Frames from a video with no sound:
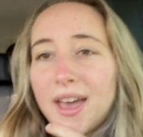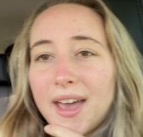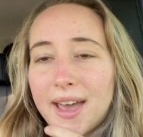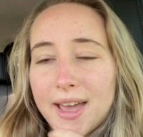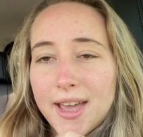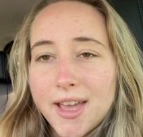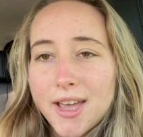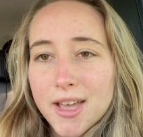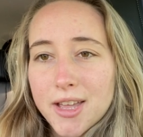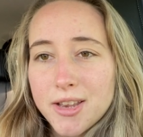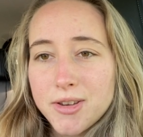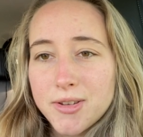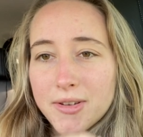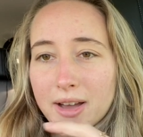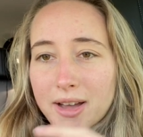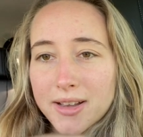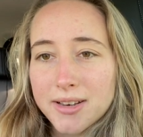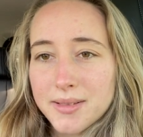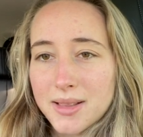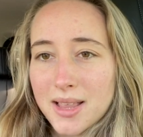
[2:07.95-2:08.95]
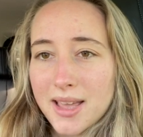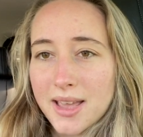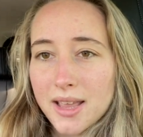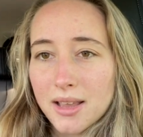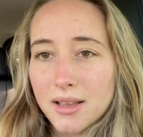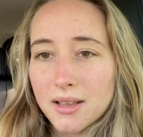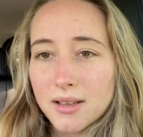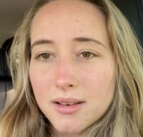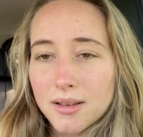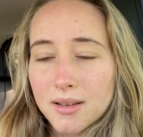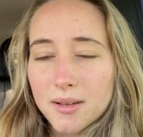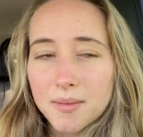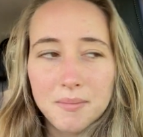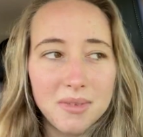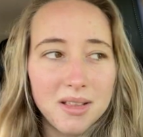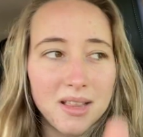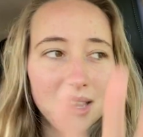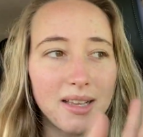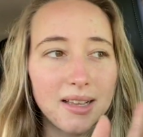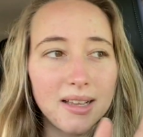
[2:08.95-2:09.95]
and you had to like
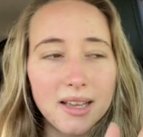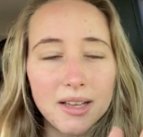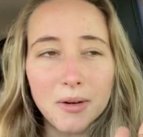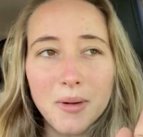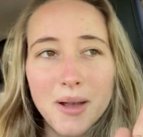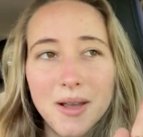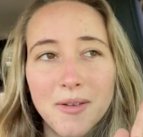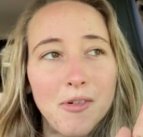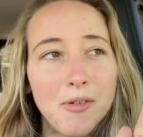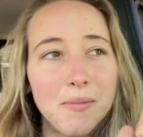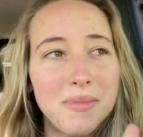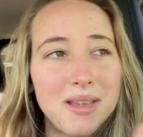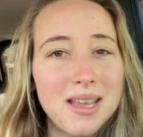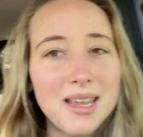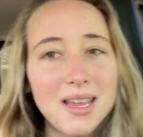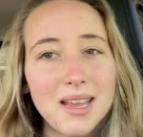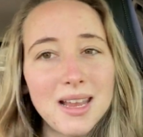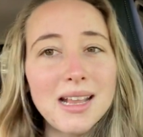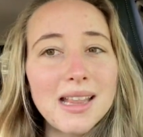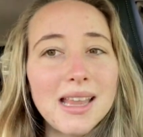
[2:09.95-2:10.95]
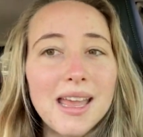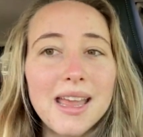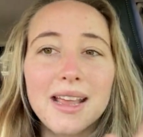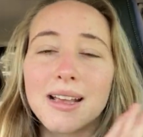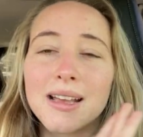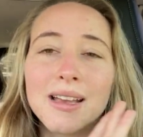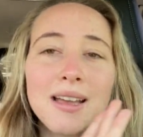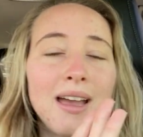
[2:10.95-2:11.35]
be like, get away from me, like,